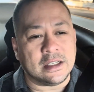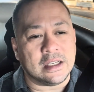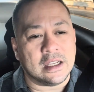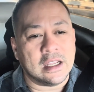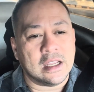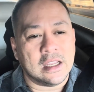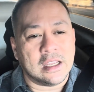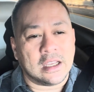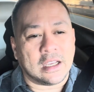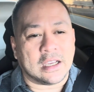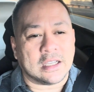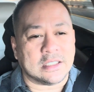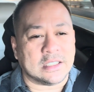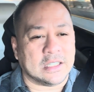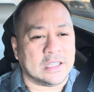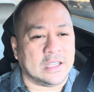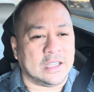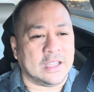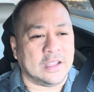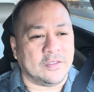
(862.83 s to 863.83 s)
because
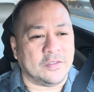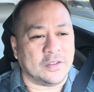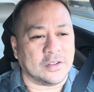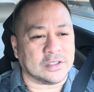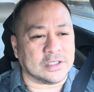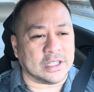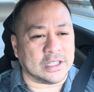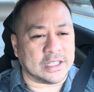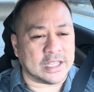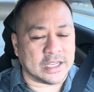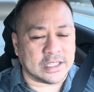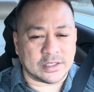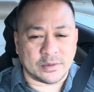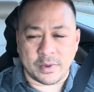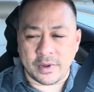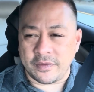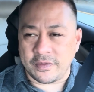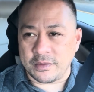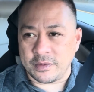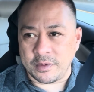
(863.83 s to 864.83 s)
he feels it takes
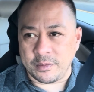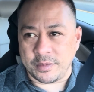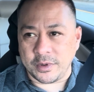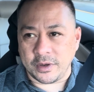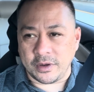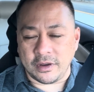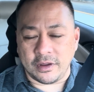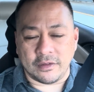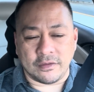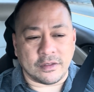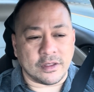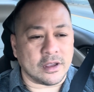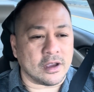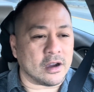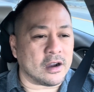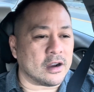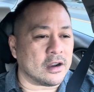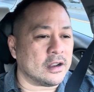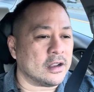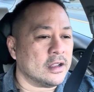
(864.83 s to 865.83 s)
away from the beauty of the art,